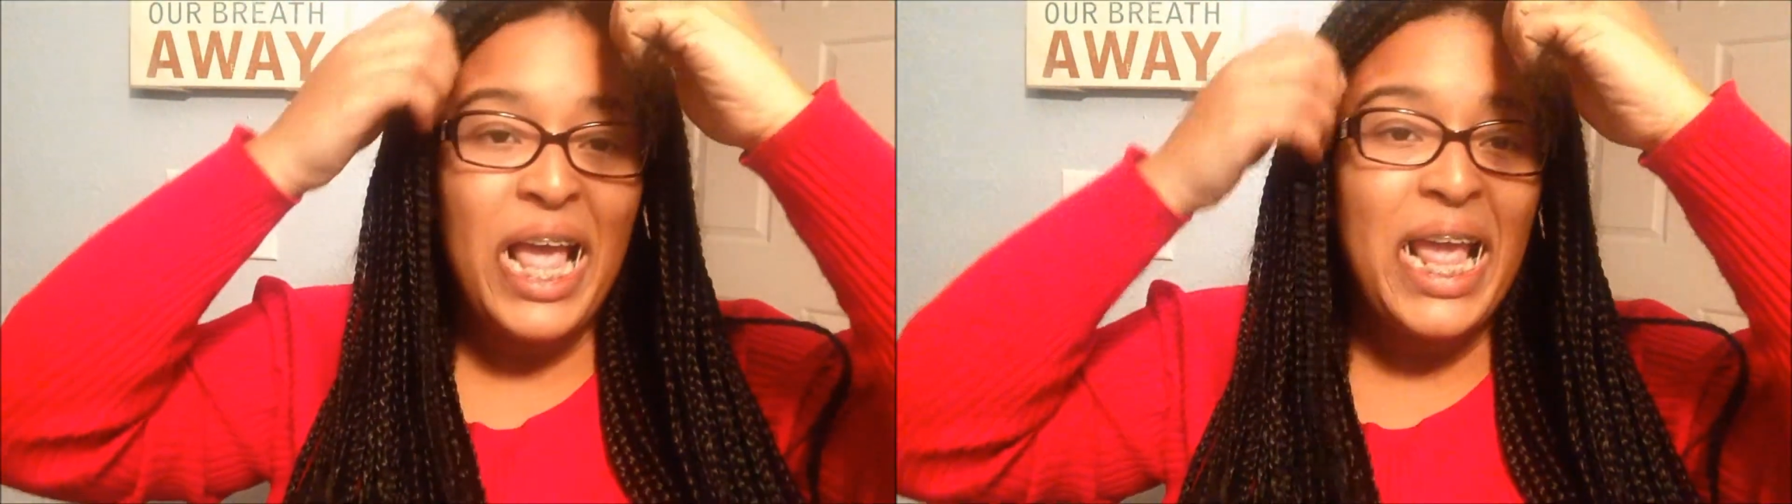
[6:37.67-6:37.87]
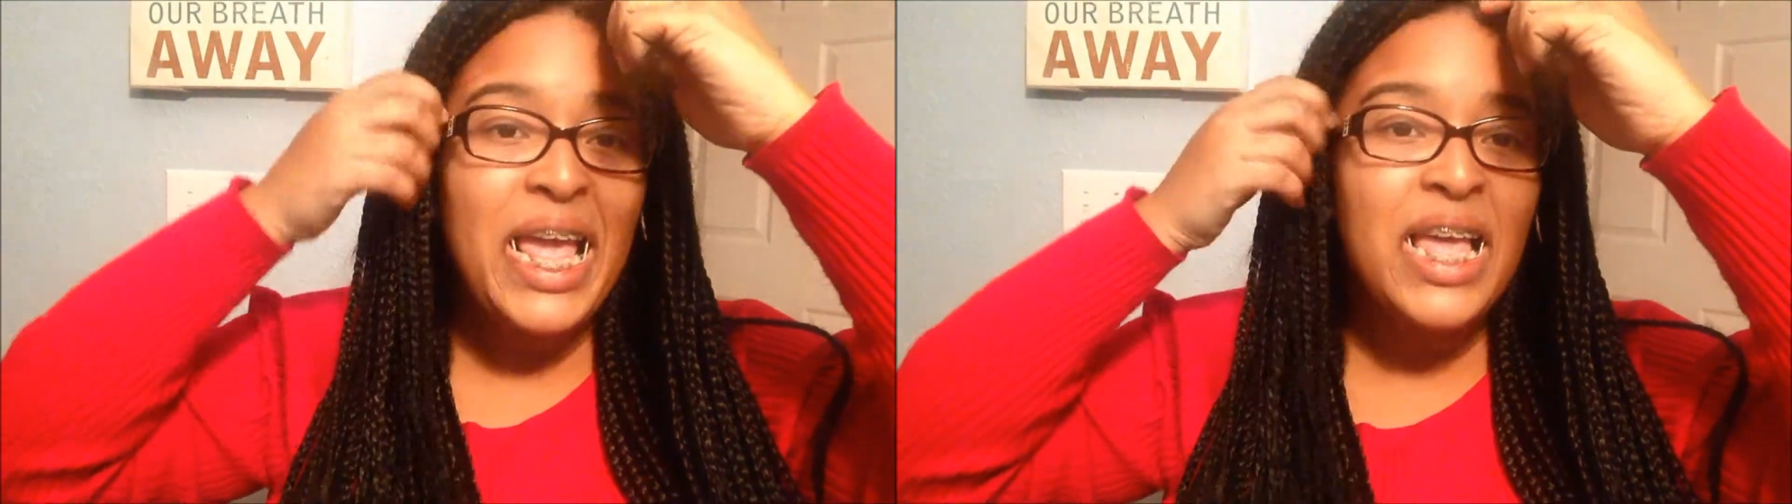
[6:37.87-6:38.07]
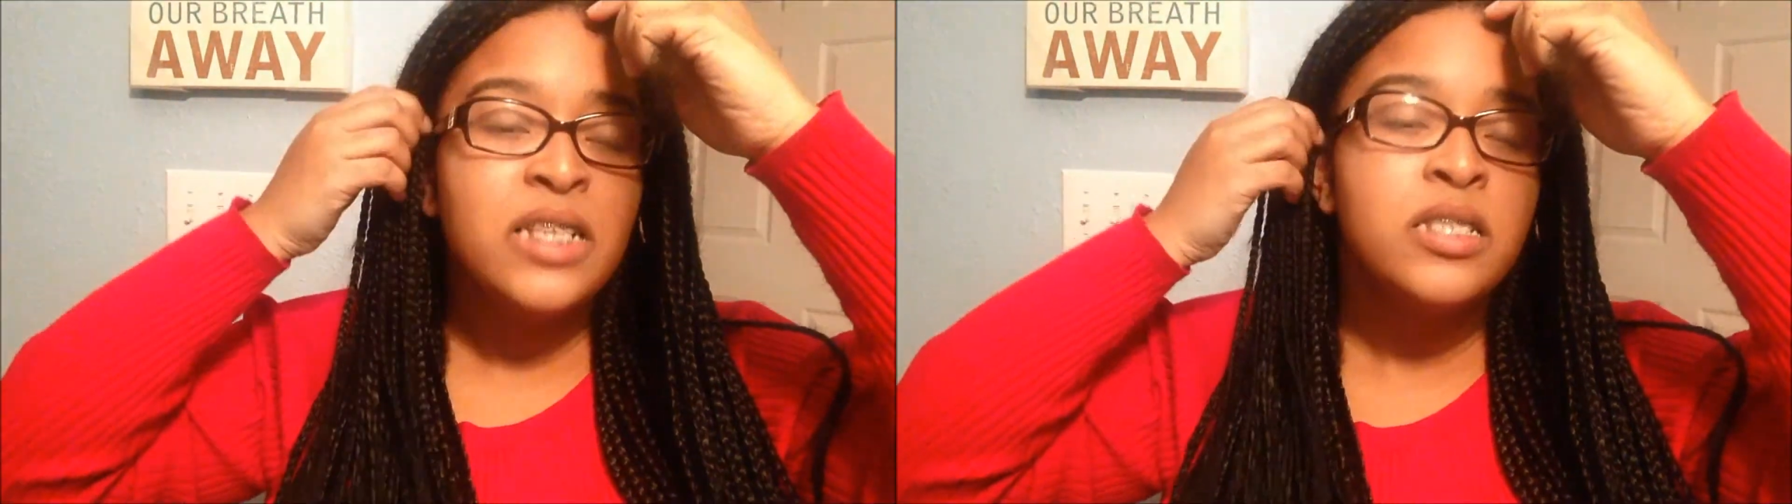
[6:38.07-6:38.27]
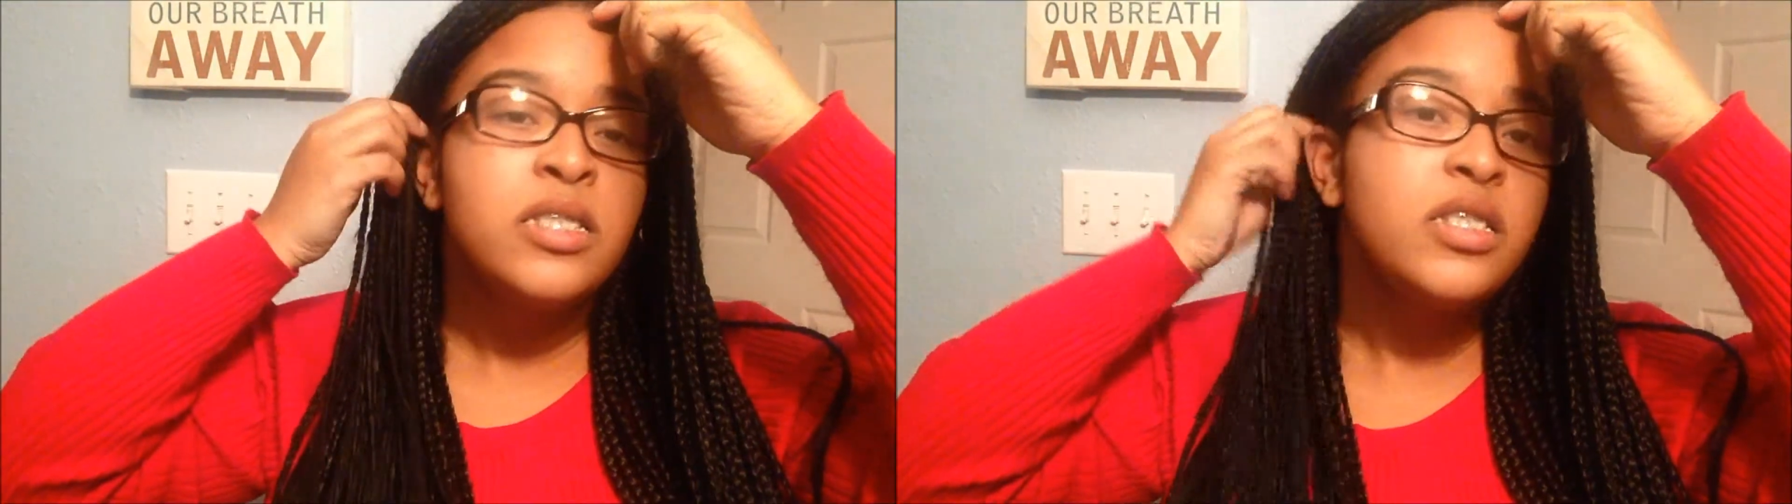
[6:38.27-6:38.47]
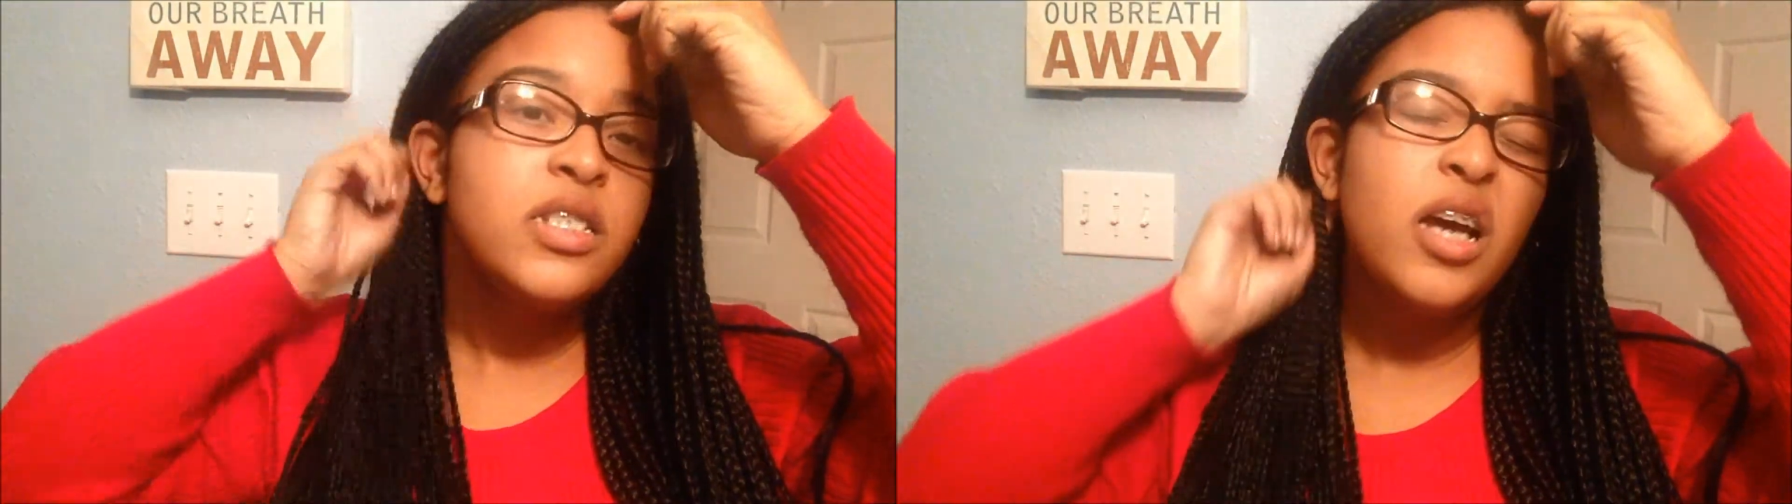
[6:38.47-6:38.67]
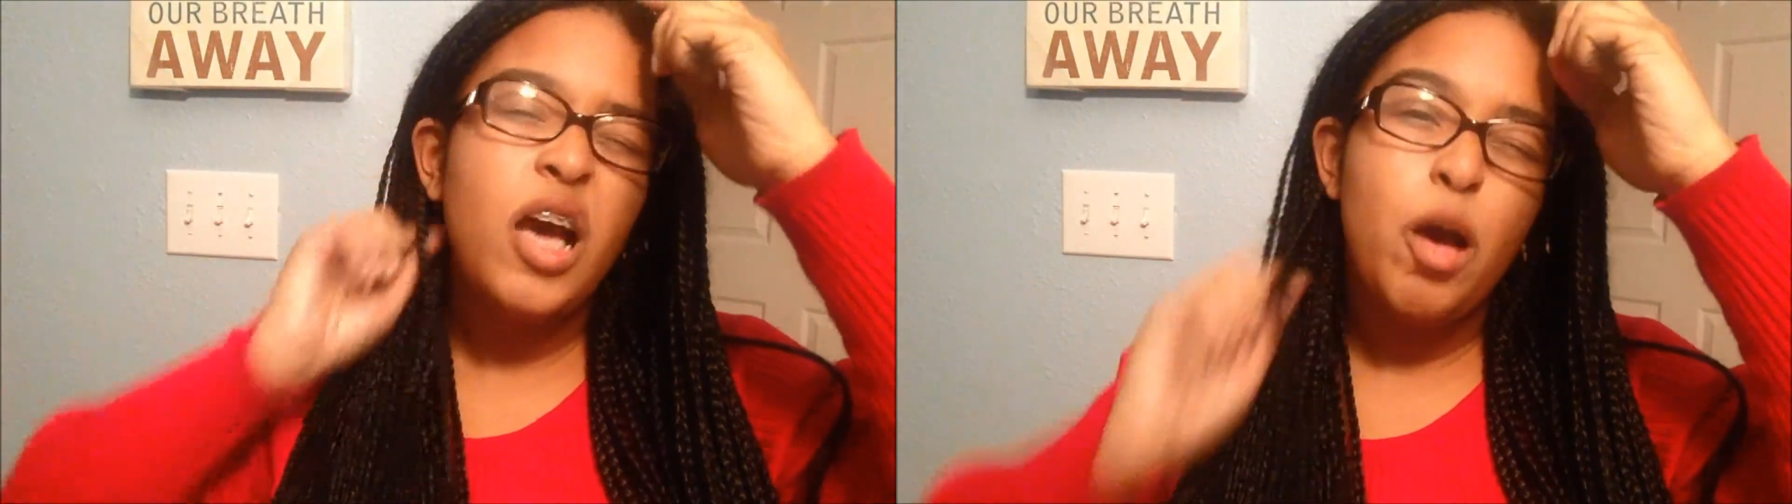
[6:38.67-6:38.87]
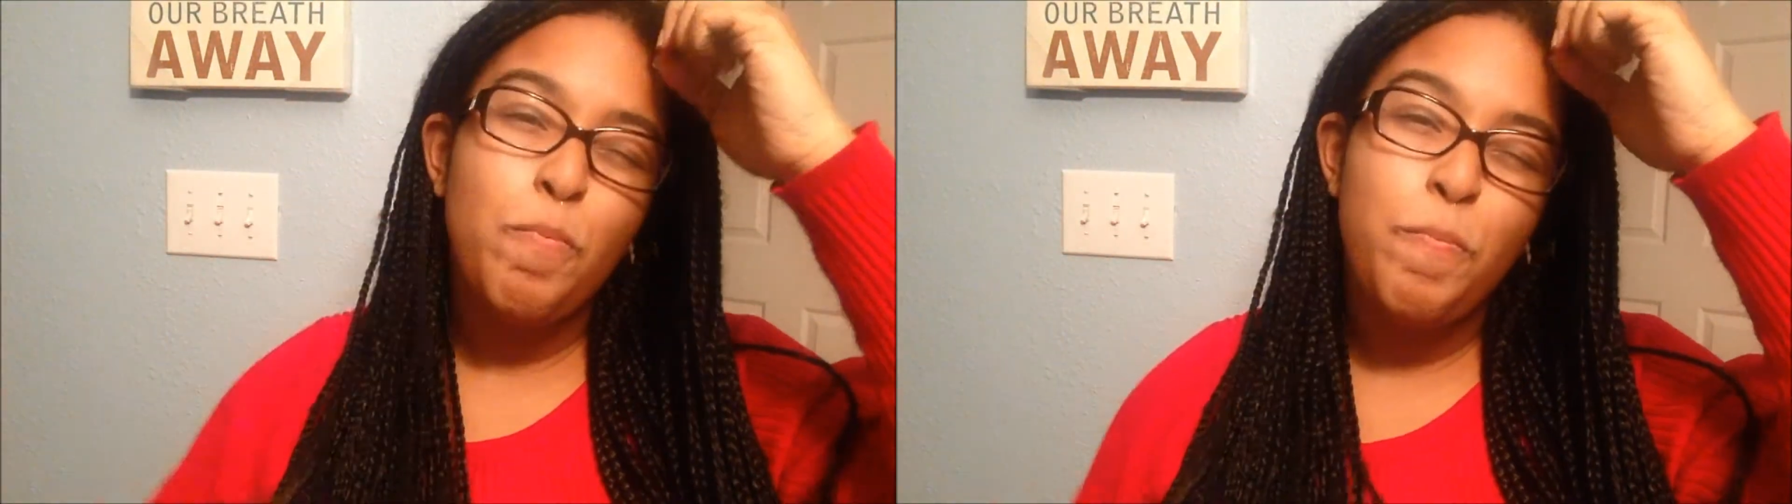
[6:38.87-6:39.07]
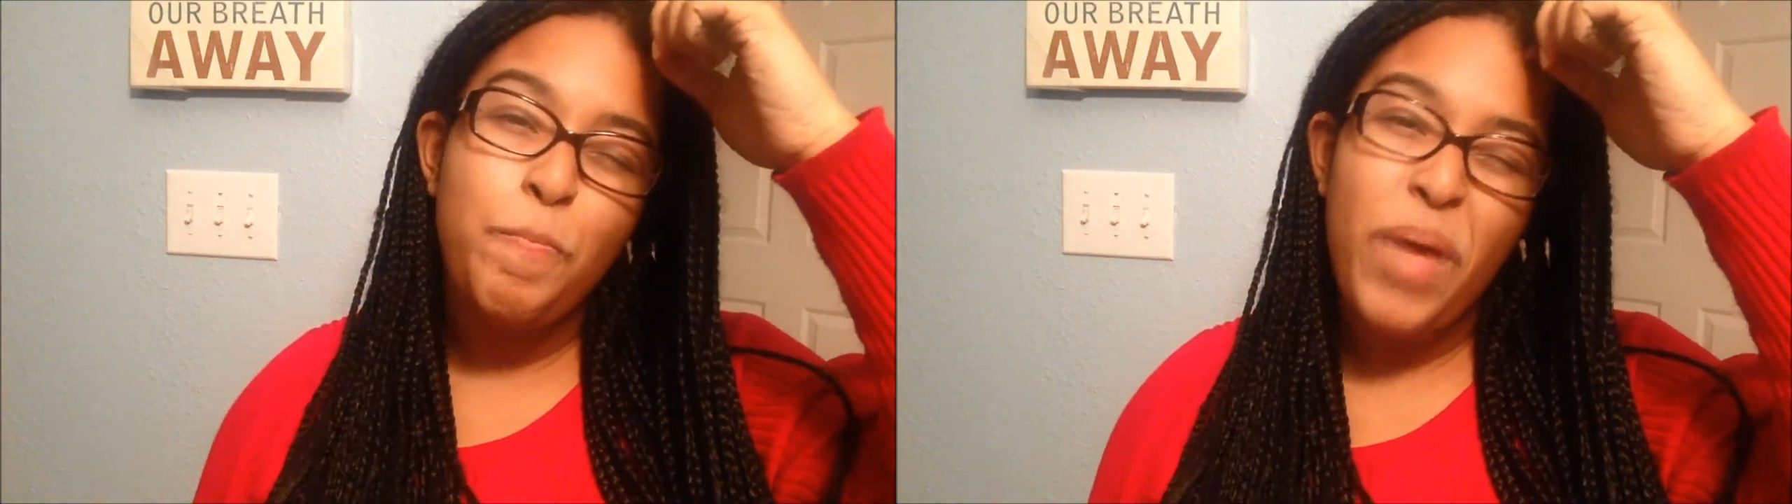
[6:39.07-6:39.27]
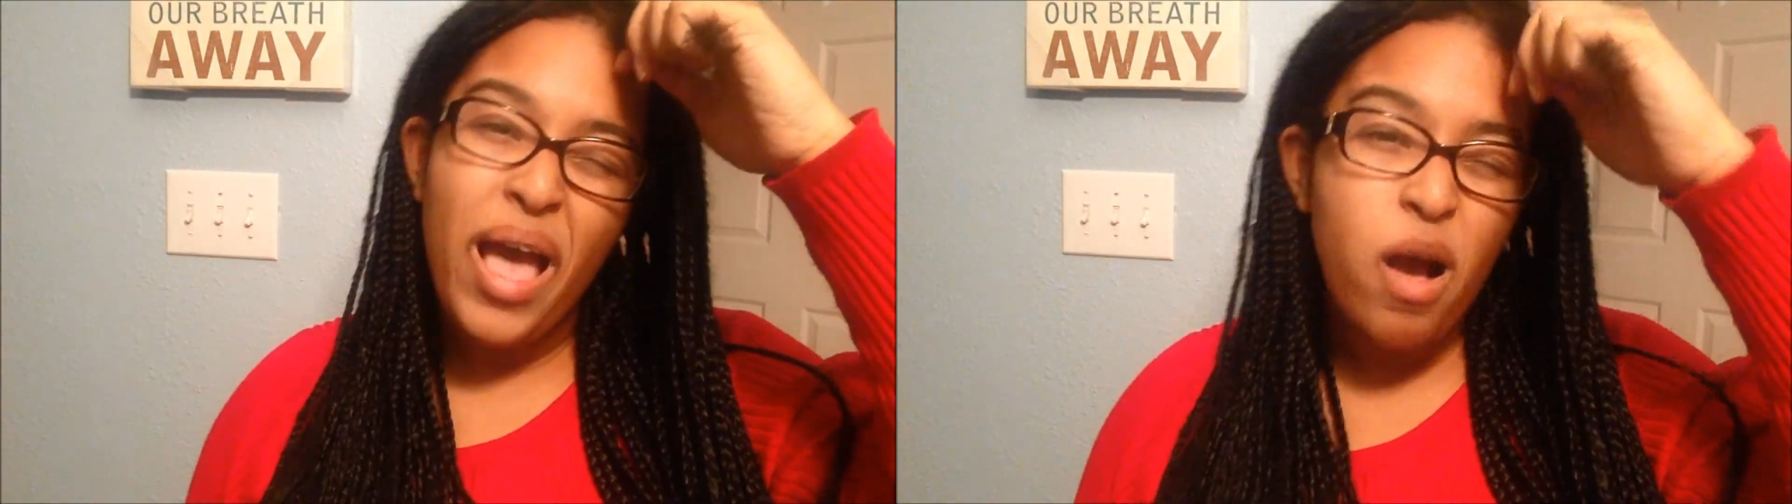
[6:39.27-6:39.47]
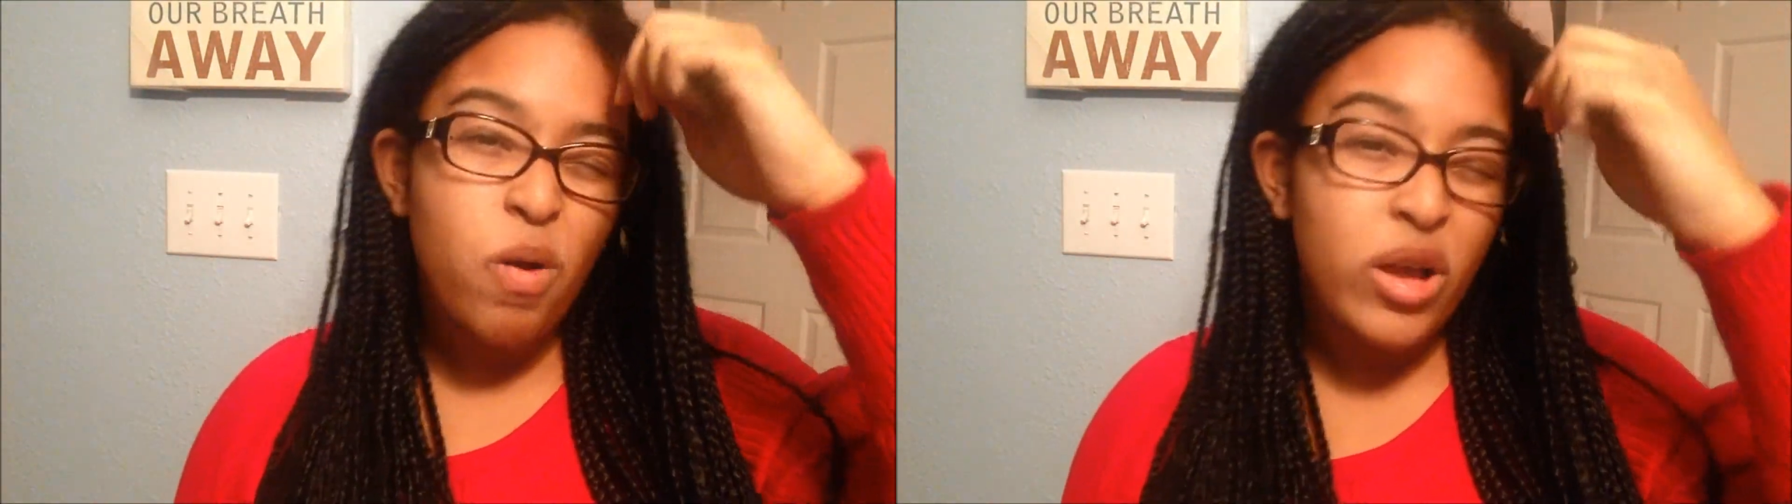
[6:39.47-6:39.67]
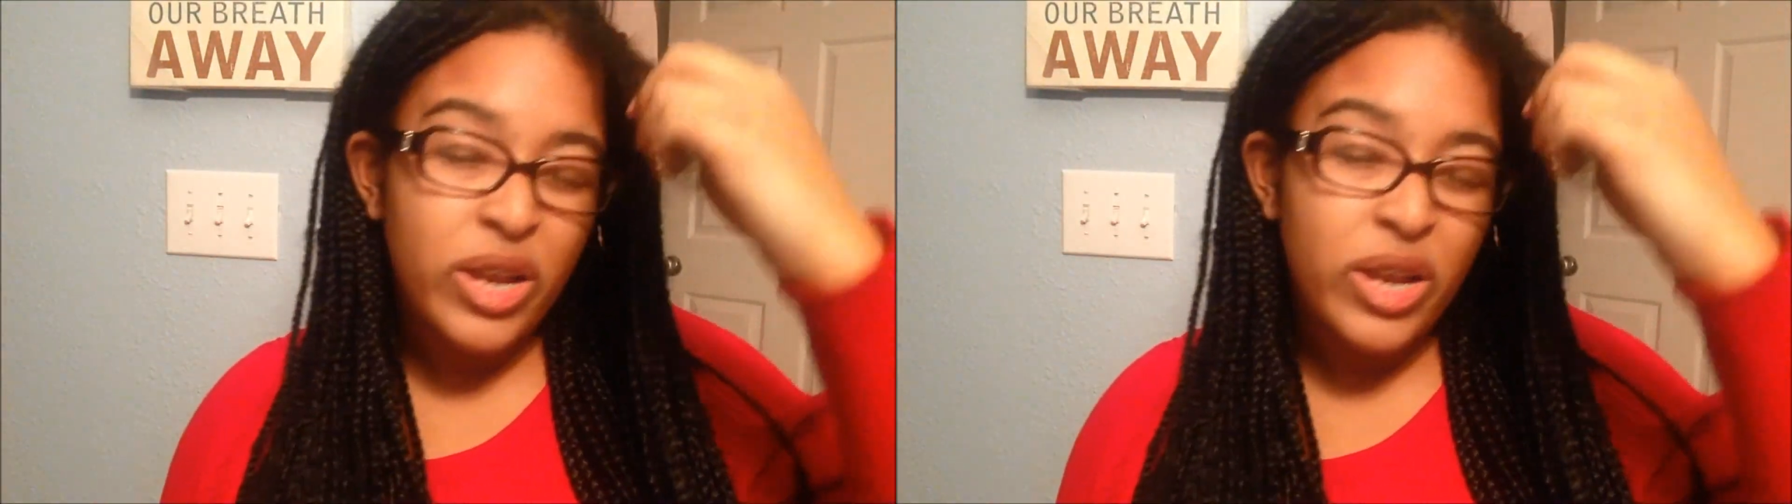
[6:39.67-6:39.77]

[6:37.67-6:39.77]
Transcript: And about